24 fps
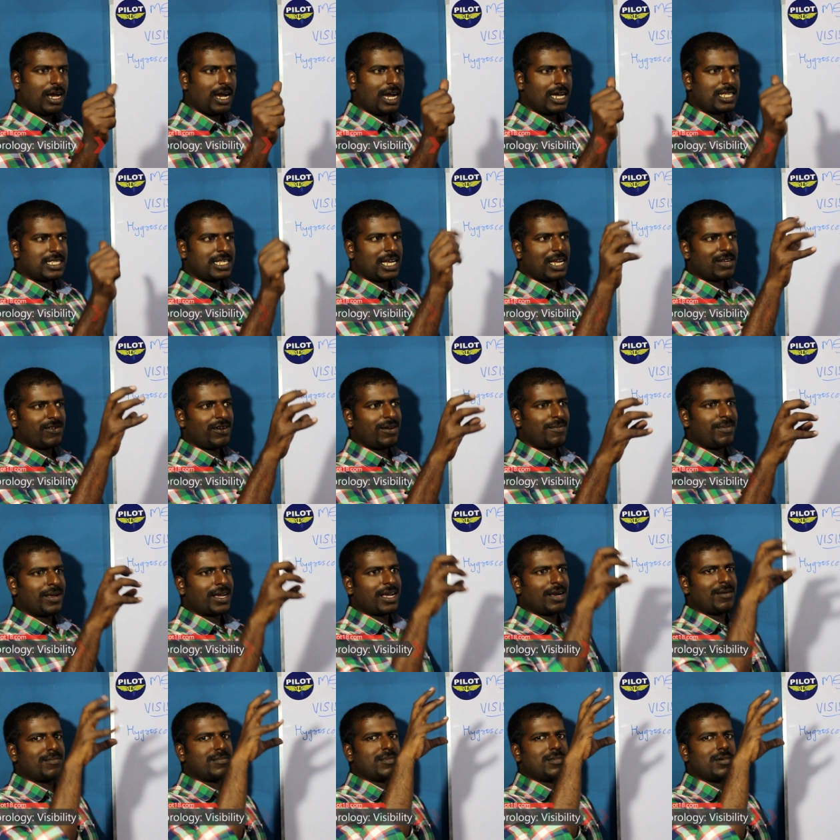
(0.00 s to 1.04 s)
And that will
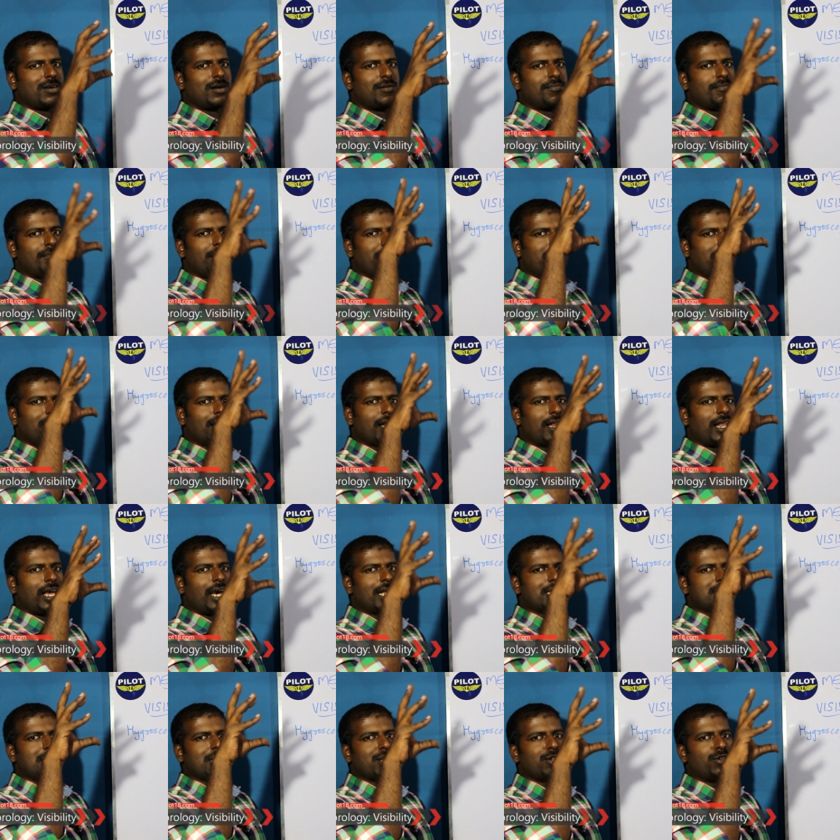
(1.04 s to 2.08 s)
become bigger,
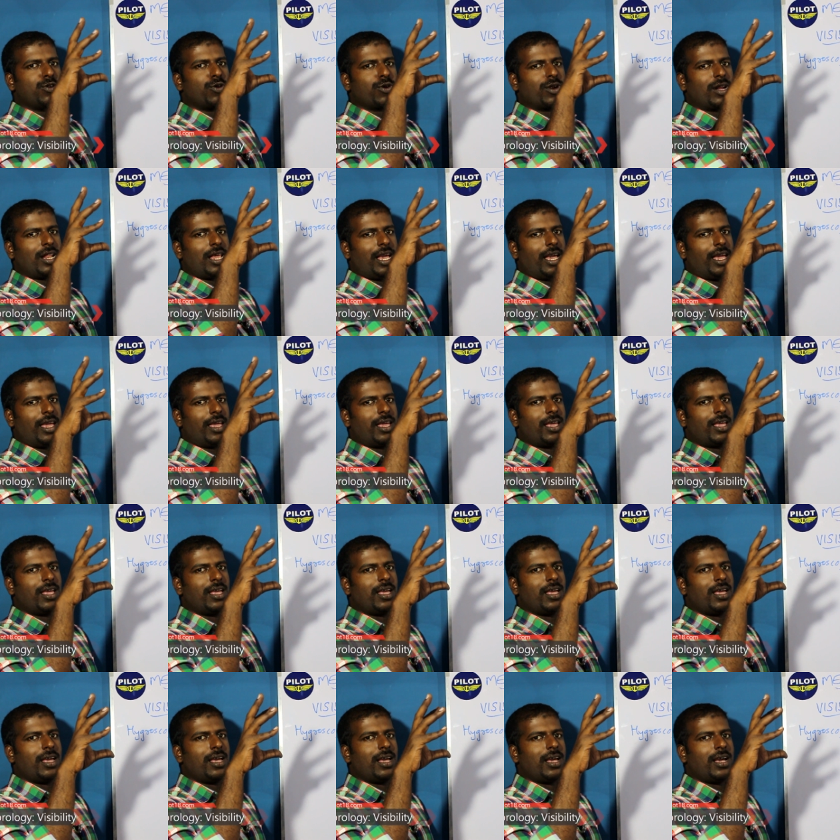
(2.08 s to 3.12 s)
larger nuclei.
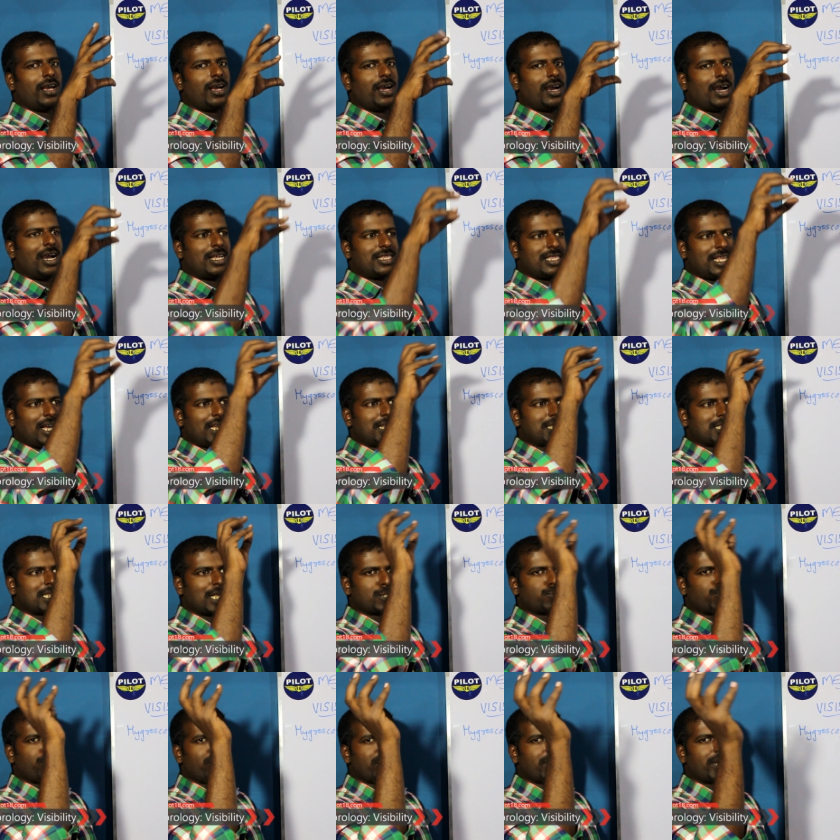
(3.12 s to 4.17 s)
And that
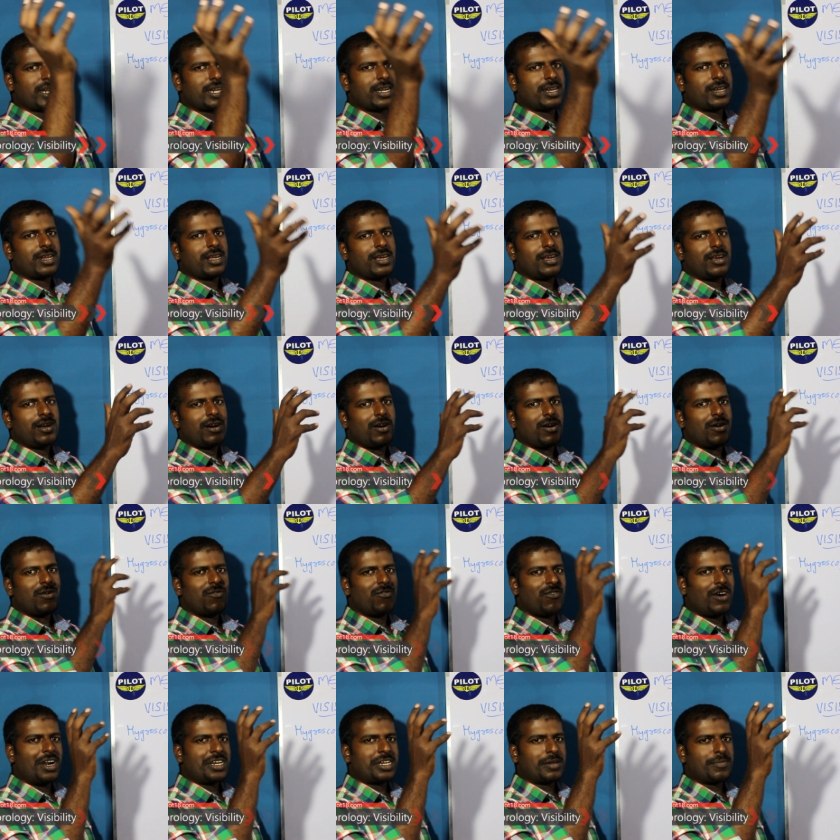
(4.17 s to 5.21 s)
suspended
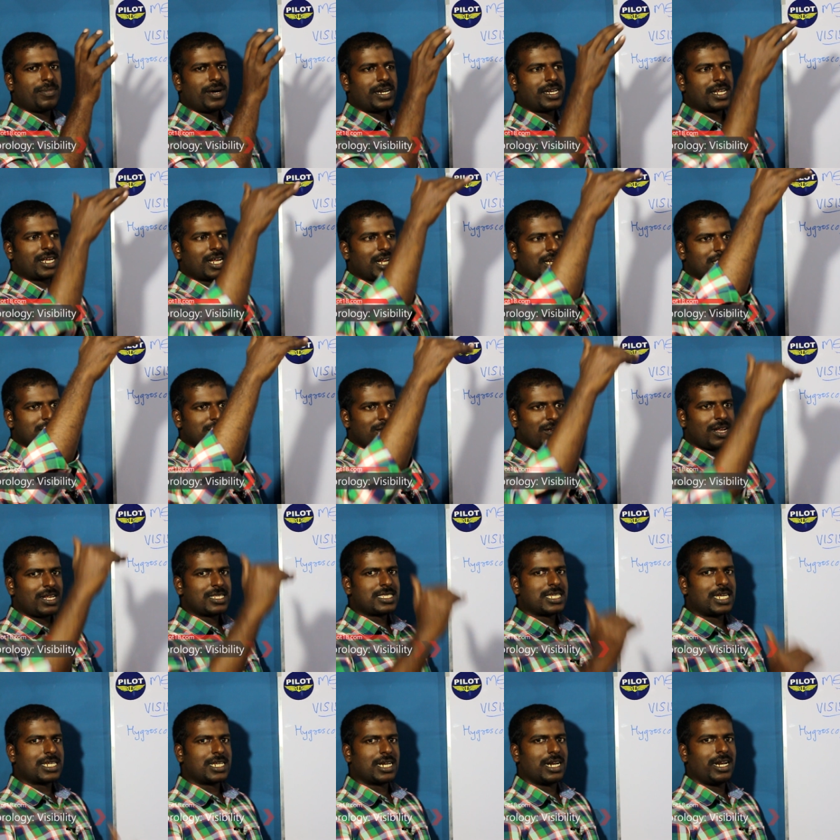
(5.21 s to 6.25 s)
water particles
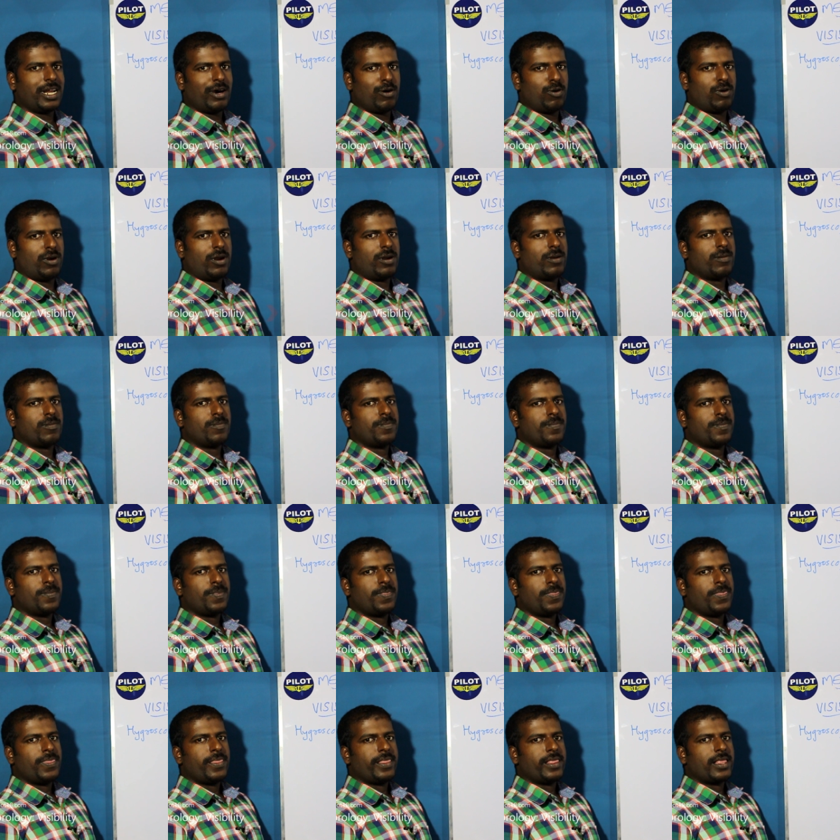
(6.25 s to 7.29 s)
will settle down.
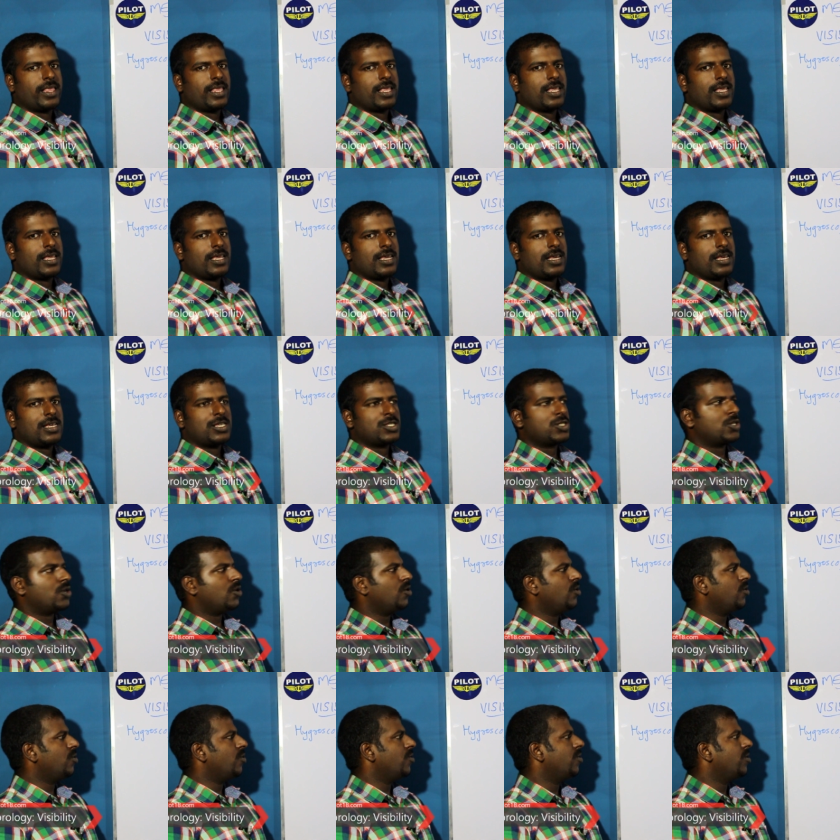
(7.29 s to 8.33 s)

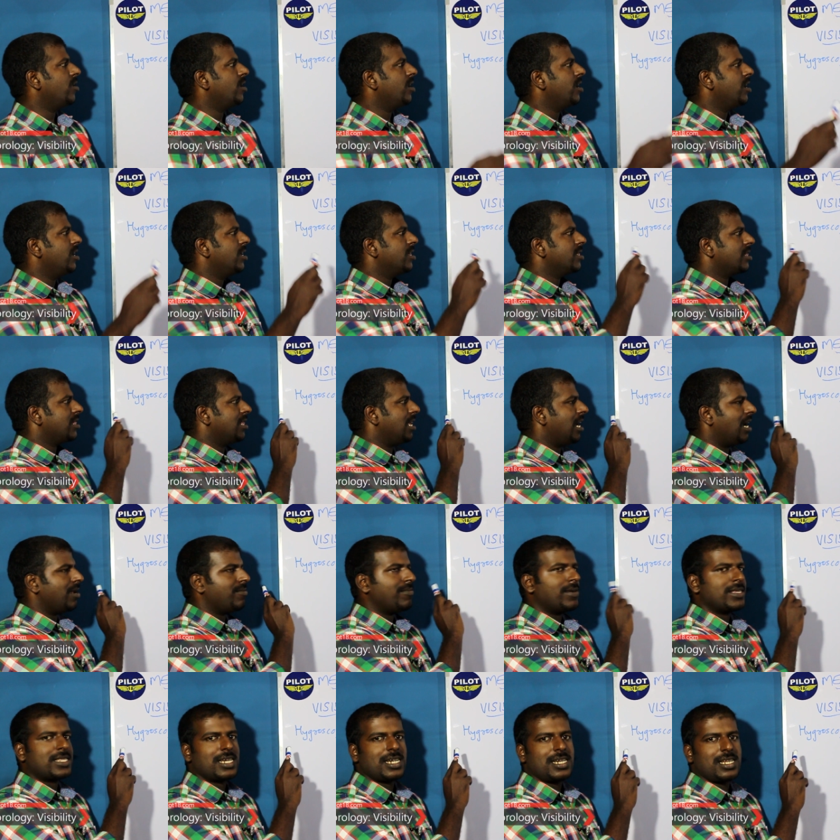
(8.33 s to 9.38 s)
So
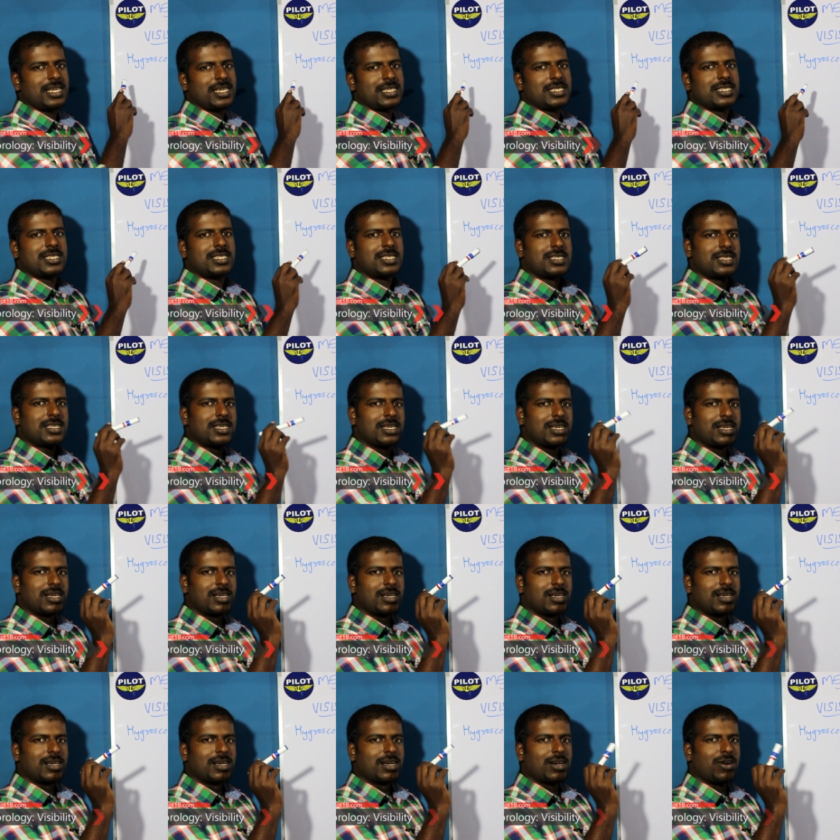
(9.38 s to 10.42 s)
that method is
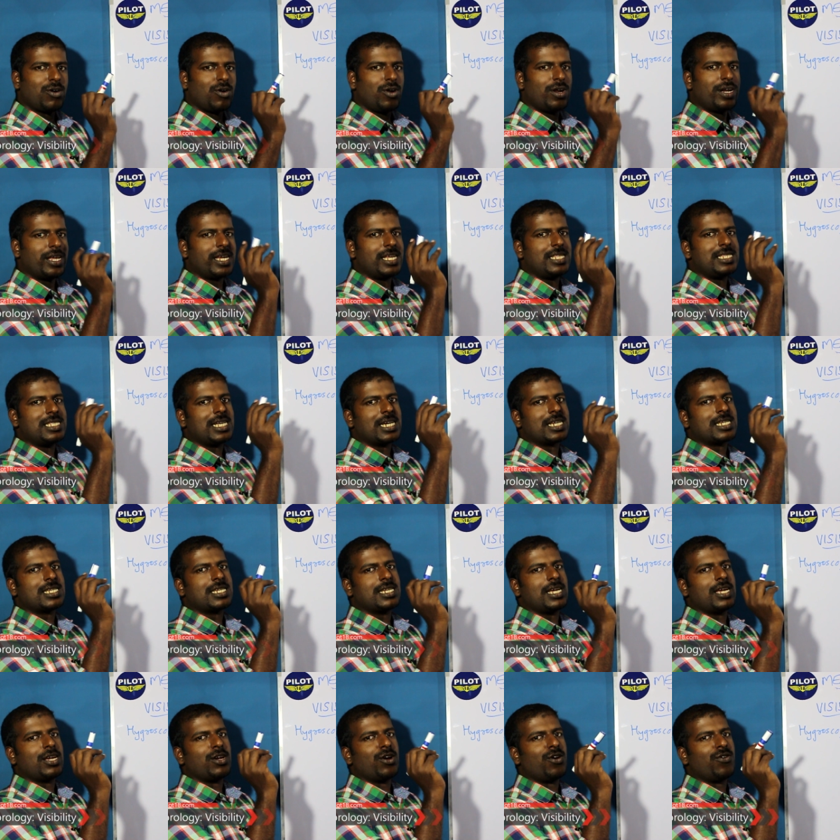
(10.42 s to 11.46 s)
called
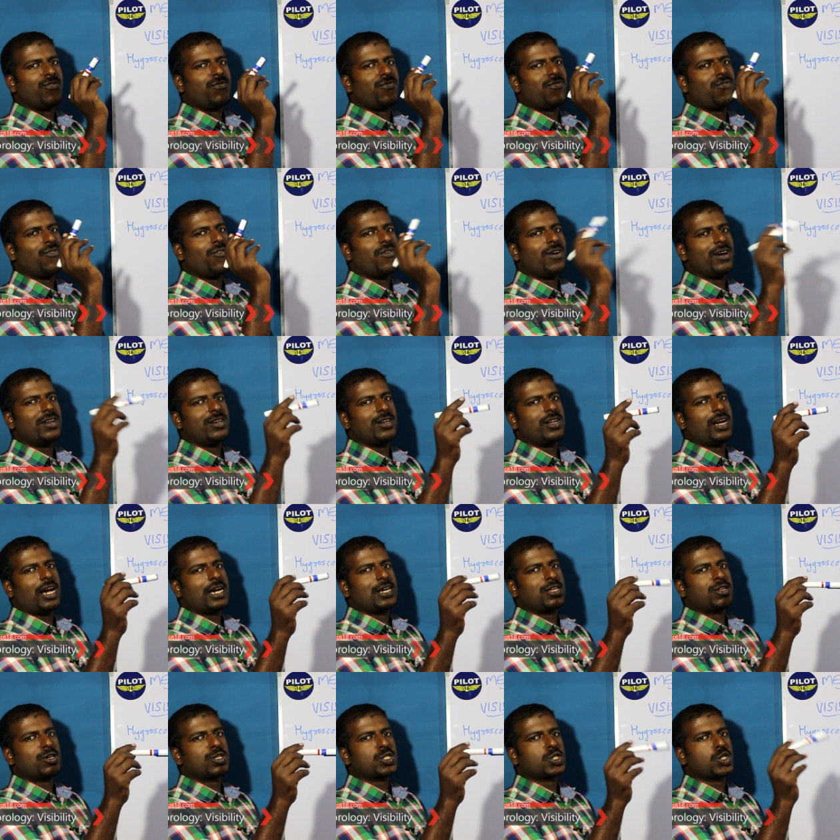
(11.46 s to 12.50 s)
injecting of
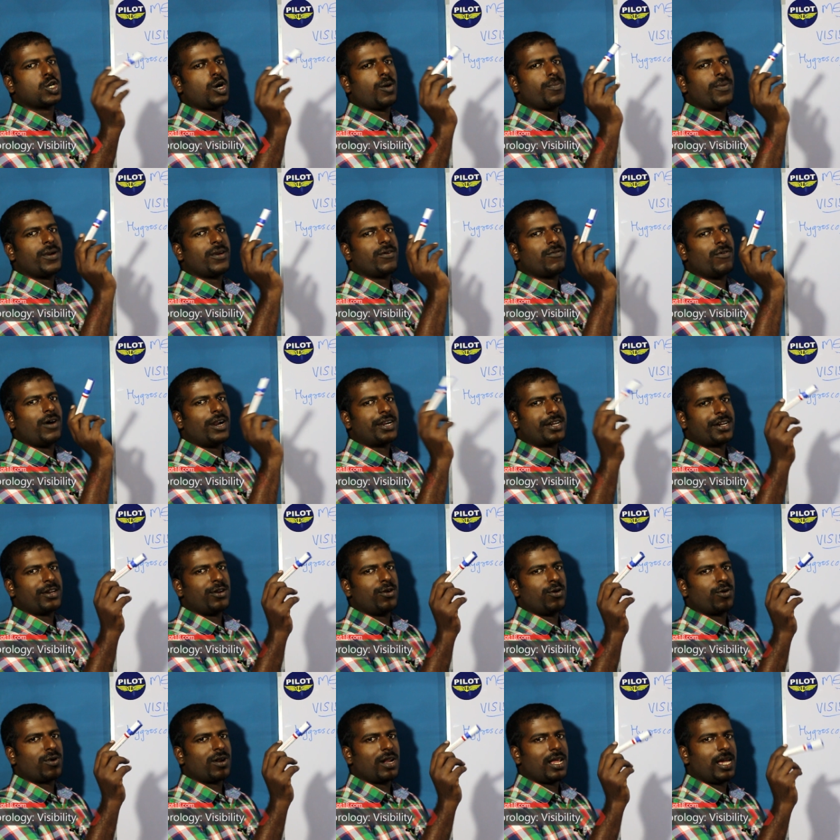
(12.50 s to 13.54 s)
hygroscopic water
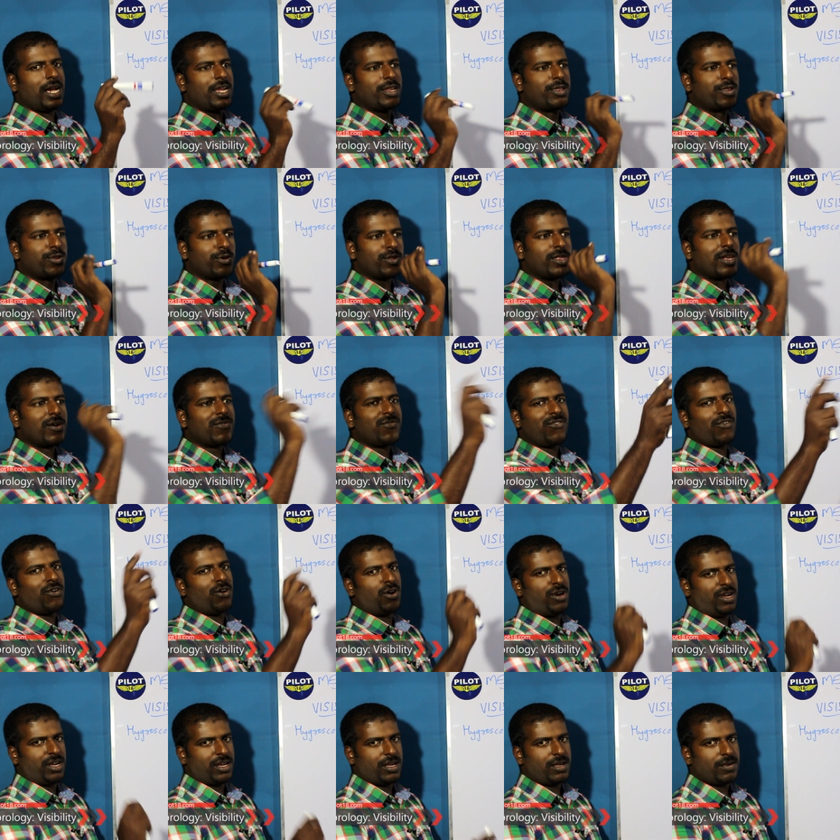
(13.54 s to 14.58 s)
nuclei to the
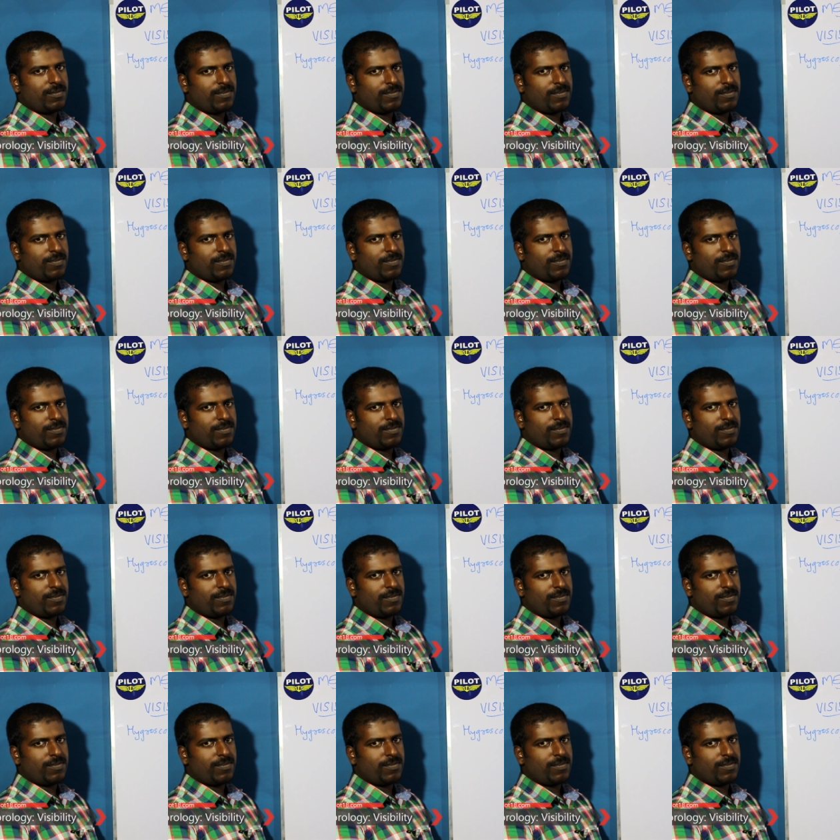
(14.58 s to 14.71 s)
fog